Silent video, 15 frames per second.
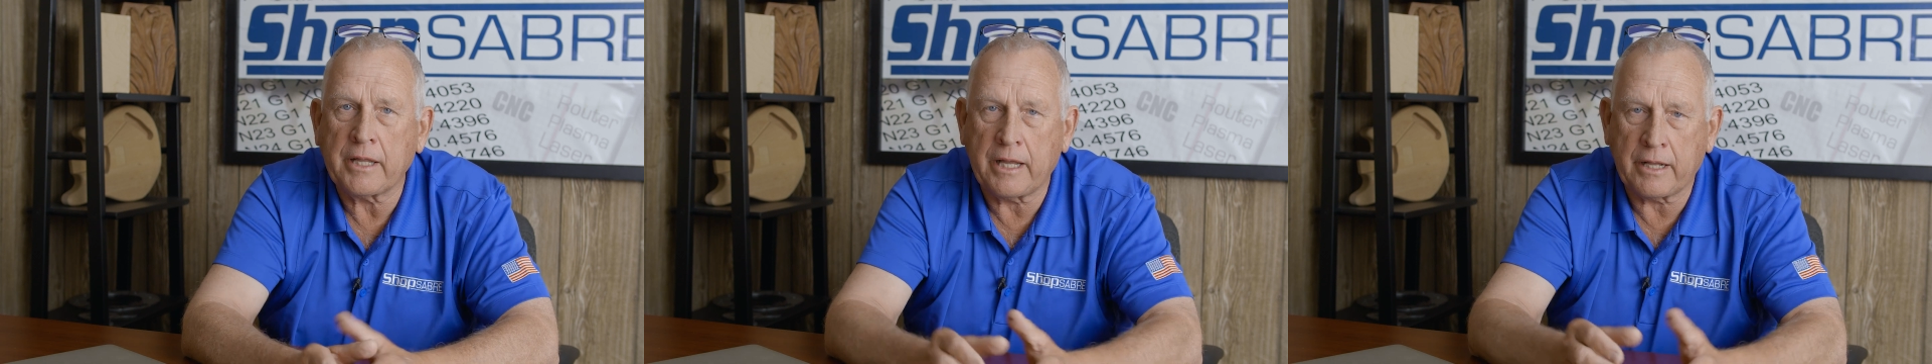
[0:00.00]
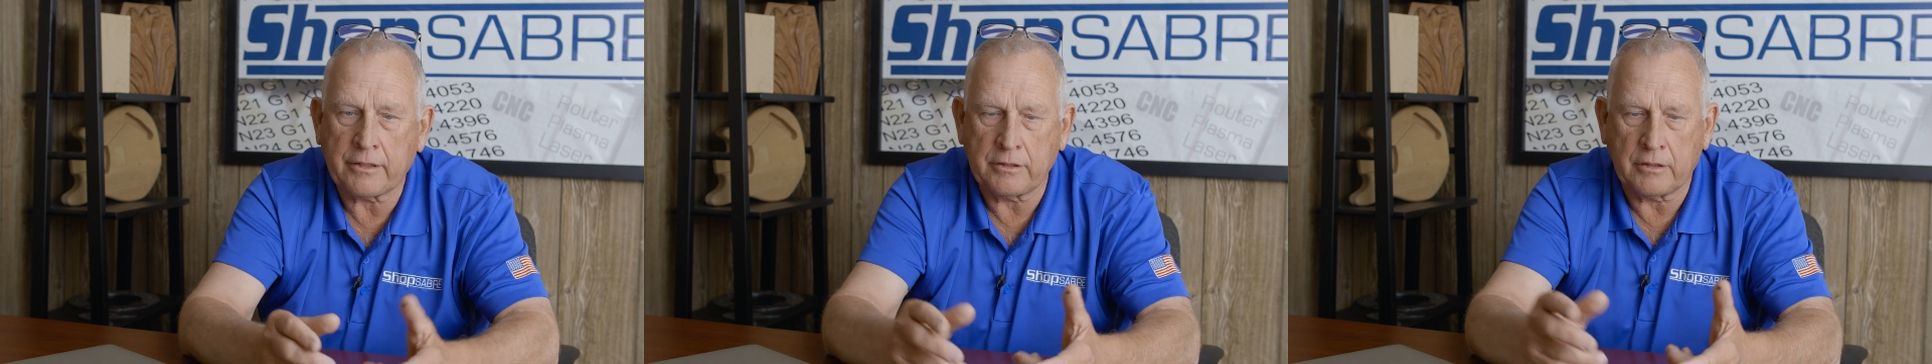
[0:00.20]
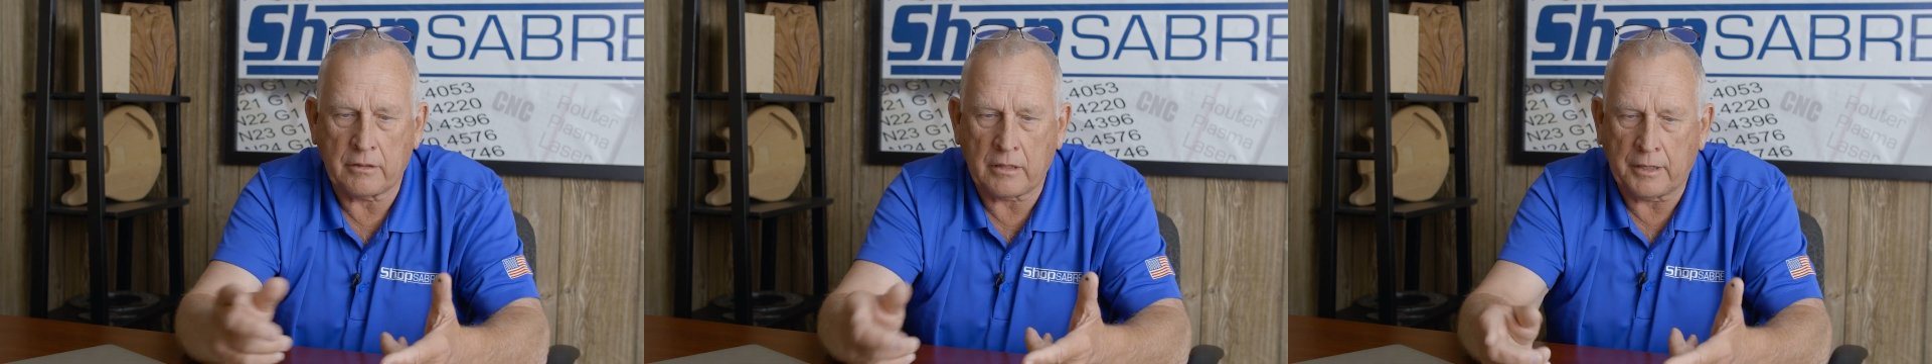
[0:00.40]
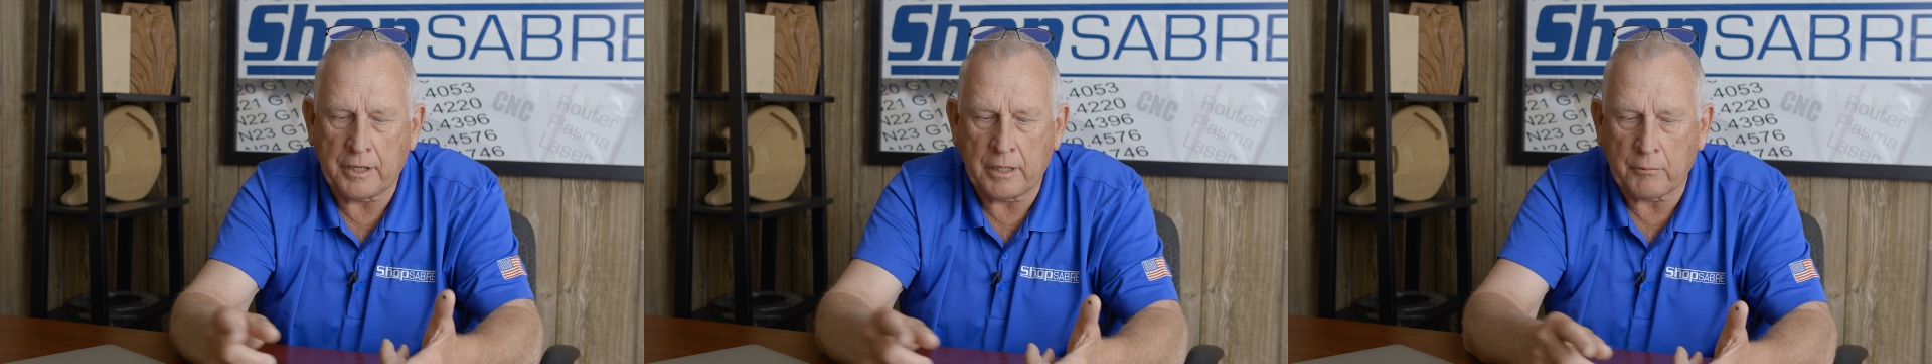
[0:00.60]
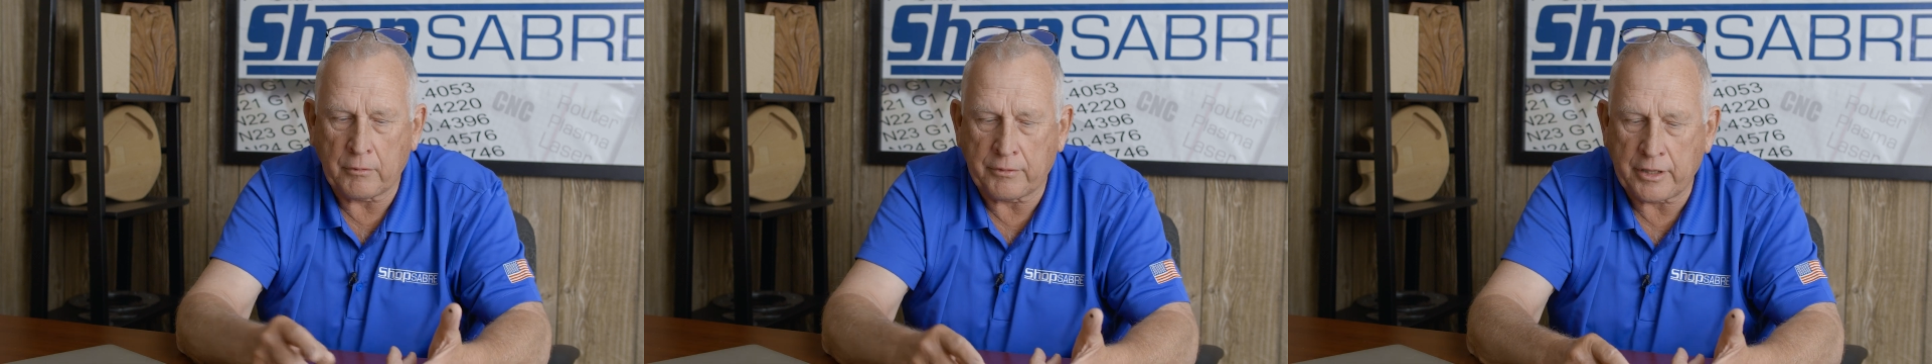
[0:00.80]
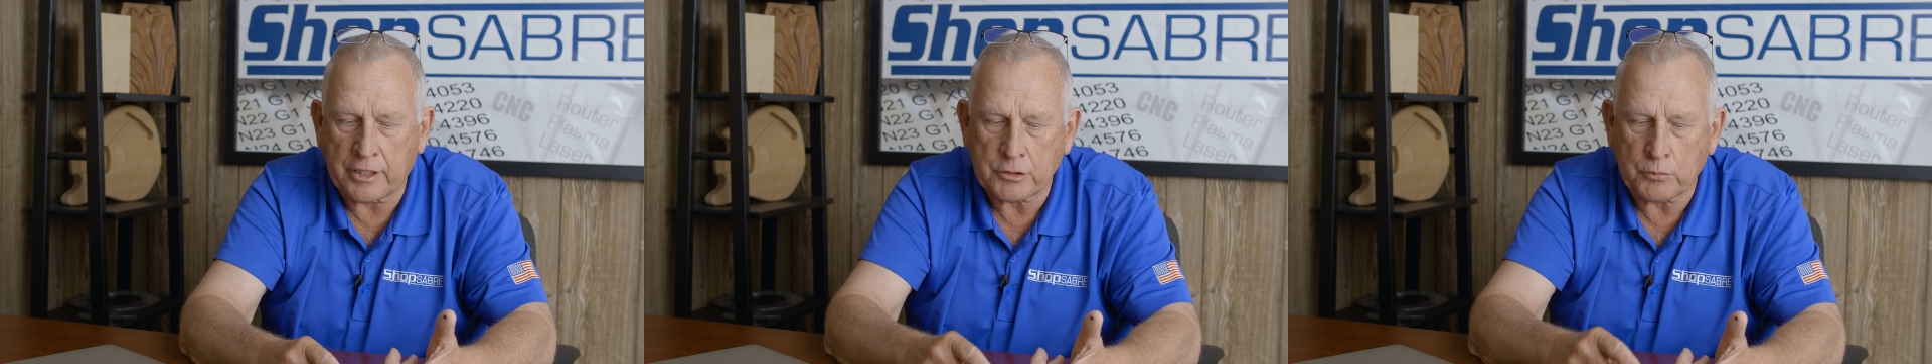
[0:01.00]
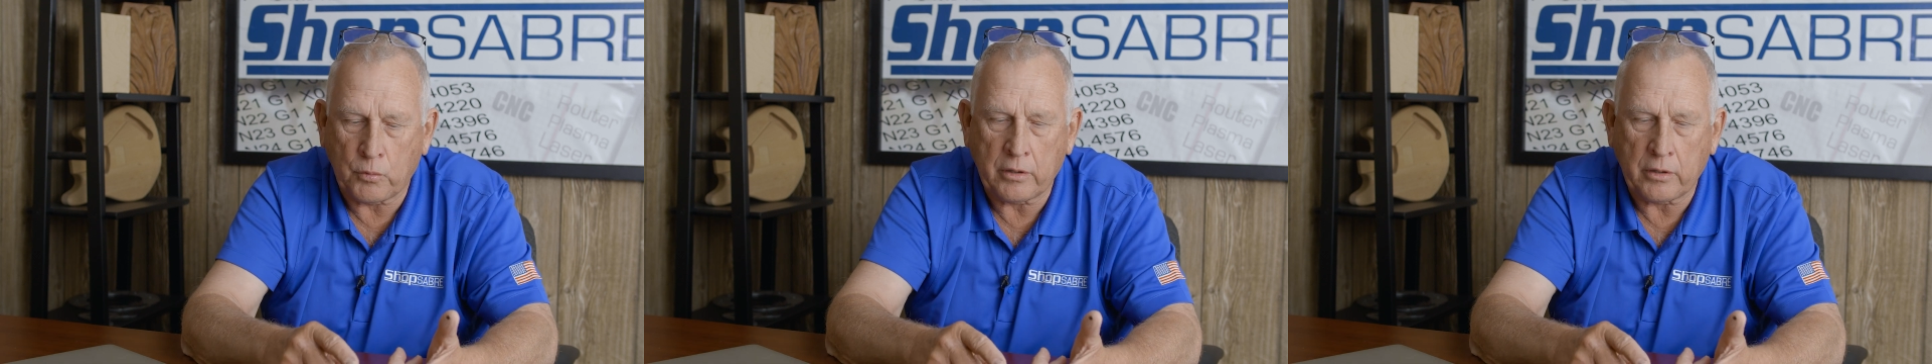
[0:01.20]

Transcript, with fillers: that to a number of things.